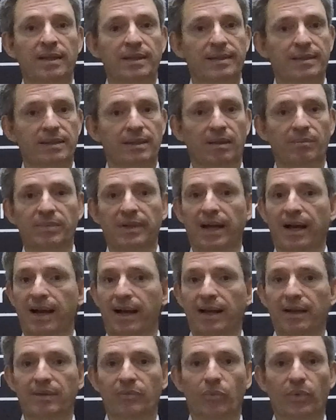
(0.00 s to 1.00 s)
Some
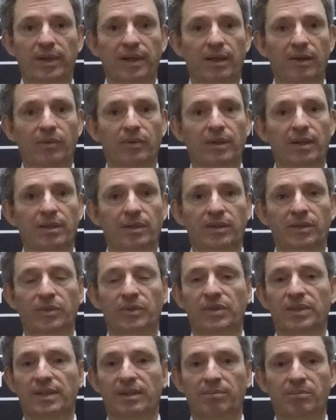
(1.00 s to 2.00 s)
guy went out and
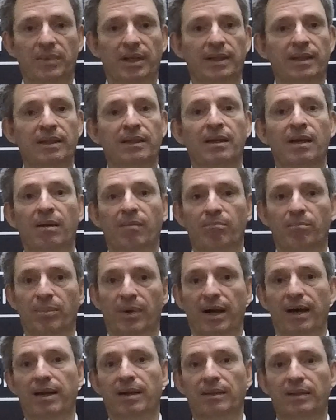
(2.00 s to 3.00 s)
used some money,
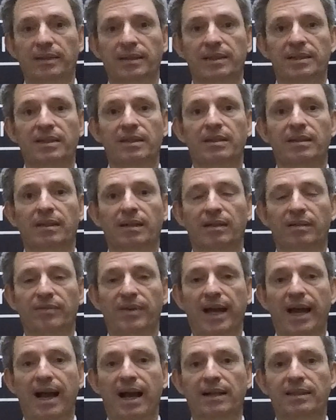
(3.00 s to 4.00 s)
bought a list of
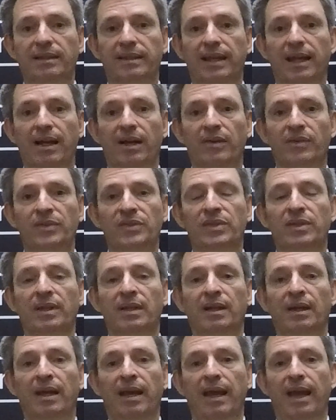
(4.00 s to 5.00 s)
hacked accounts,
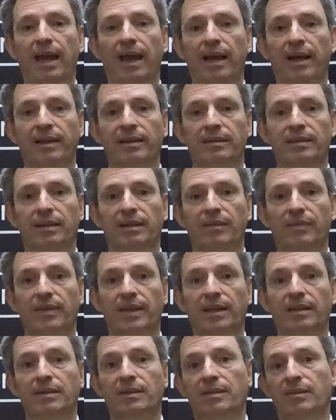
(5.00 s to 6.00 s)
and
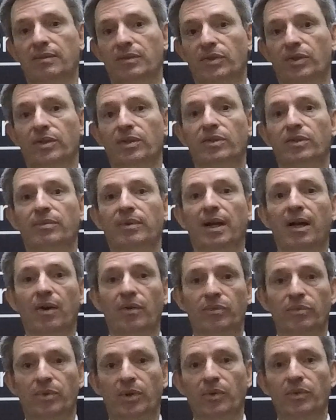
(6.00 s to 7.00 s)
then turned
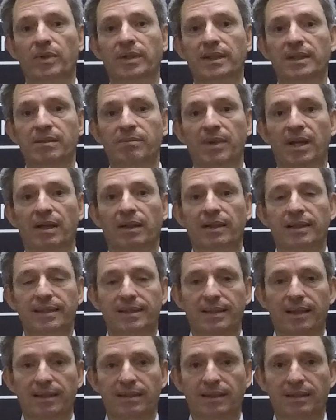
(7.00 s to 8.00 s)
around, wrote an email, and
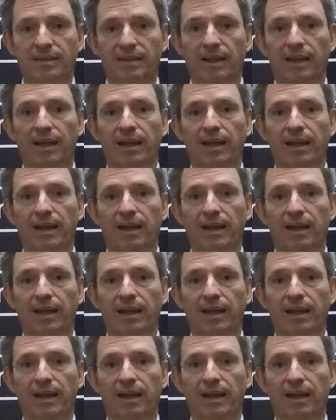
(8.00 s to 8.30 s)
sent it to